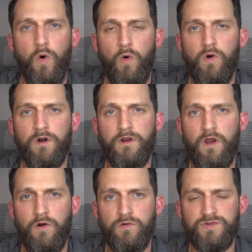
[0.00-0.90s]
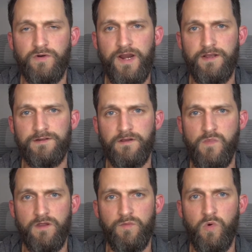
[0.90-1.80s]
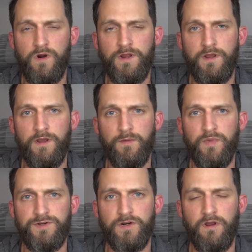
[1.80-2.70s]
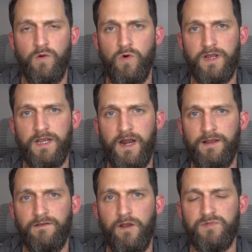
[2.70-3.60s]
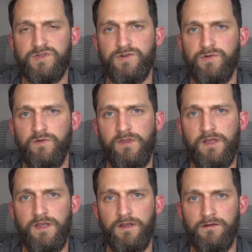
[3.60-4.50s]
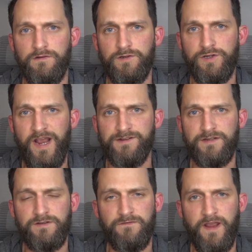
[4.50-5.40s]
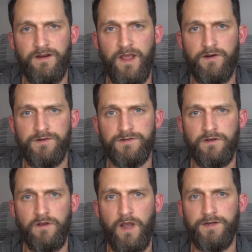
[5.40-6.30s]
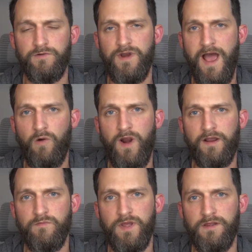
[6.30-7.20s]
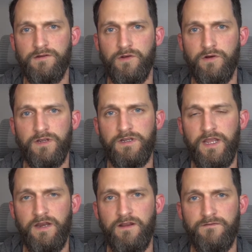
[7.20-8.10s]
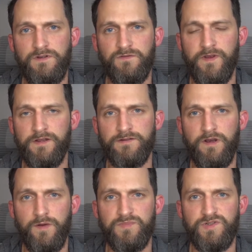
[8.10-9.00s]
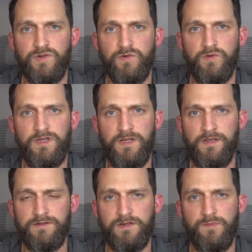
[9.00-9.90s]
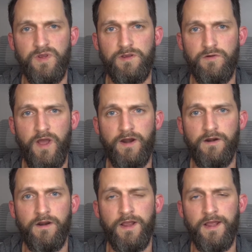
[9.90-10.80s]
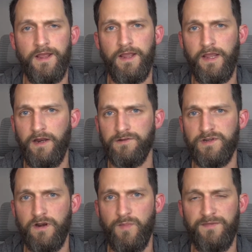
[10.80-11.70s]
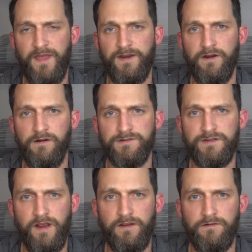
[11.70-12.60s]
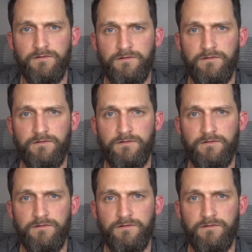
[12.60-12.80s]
or go straight into the motherboard, but you're going to want to connect up to the chassis fan headers. I do not recommend hooking any of these fans up to the CPU header, and I'll talk about that here in a second.